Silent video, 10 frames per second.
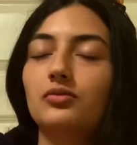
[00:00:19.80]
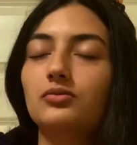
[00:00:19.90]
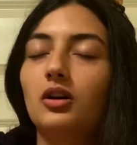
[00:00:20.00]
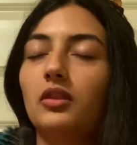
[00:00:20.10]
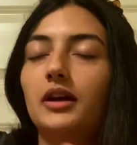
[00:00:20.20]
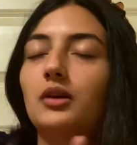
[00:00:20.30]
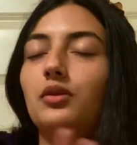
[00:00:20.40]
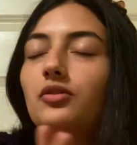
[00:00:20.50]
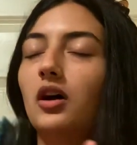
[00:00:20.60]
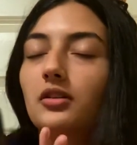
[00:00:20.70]
All the hair would
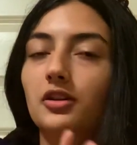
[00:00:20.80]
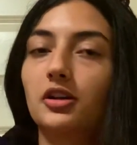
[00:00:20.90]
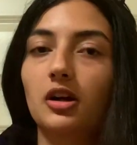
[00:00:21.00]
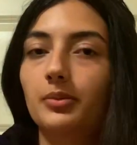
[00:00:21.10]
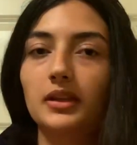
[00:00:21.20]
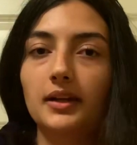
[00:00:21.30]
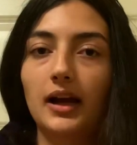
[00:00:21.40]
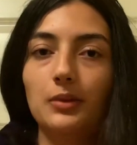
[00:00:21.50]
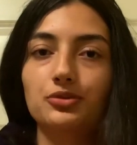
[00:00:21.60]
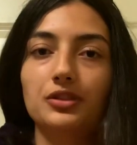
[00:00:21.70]
have gotten in our carpet, like
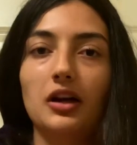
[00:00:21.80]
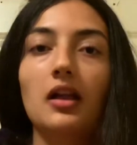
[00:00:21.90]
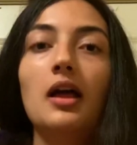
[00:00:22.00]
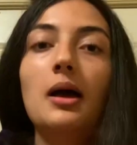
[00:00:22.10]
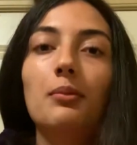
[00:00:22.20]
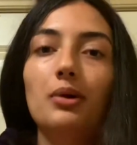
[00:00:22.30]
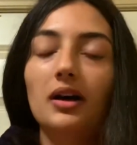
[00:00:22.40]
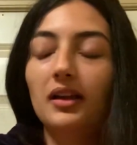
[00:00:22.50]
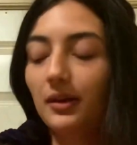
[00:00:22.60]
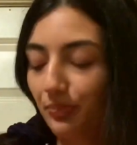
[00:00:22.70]
absolutely not.
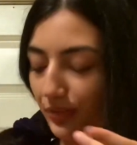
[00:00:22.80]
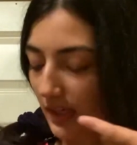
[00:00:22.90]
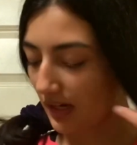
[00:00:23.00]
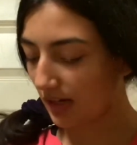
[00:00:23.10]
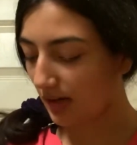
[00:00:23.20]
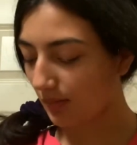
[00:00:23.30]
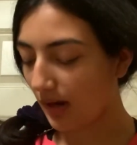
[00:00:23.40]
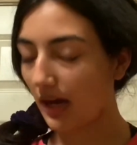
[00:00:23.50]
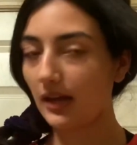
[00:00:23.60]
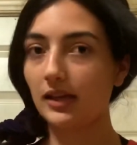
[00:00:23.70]
But
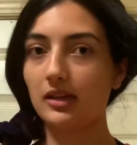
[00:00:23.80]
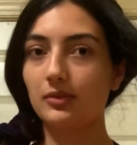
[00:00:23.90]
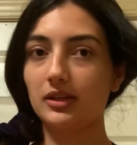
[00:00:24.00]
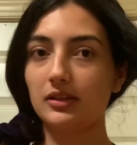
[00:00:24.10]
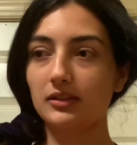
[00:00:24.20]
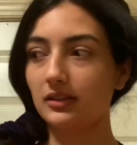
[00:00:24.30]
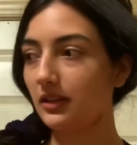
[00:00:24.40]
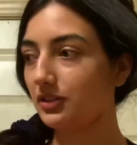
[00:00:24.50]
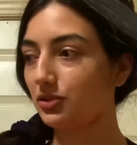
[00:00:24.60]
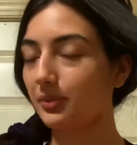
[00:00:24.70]
I am in
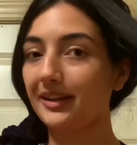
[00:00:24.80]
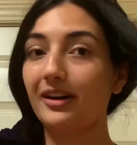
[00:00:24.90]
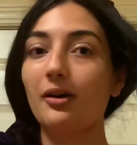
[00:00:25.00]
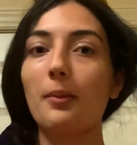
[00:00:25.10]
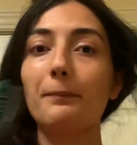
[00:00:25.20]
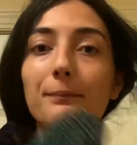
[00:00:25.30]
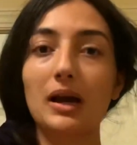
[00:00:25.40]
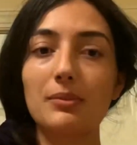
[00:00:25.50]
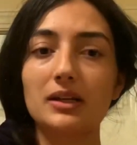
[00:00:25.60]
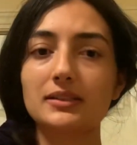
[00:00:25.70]
another dorm right now
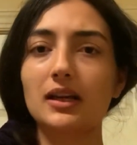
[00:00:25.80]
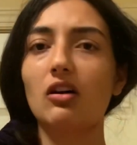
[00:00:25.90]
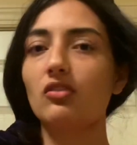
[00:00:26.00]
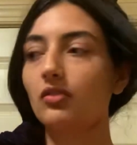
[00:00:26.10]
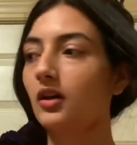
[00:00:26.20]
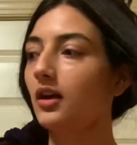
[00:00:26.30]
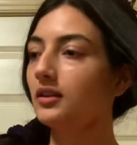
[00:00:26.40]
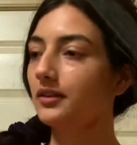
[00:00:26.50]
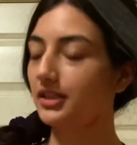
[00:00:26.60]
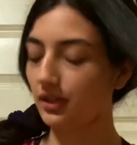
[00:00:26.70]
by myself,
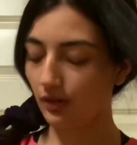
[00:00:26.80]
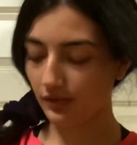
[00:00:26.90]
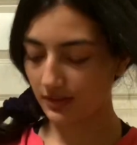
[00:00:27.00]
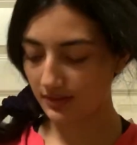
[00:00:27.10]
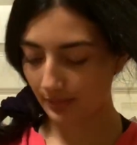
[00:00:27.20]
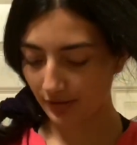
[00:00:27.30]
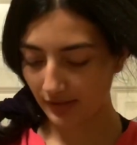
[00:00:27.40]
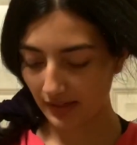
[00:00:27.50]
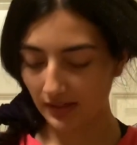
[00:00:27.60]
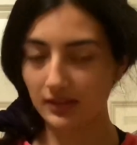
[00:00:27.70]
living here over the
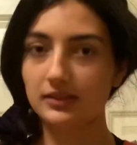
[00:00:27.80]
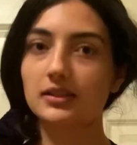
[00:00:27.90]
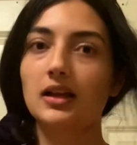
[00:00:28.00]
summer, and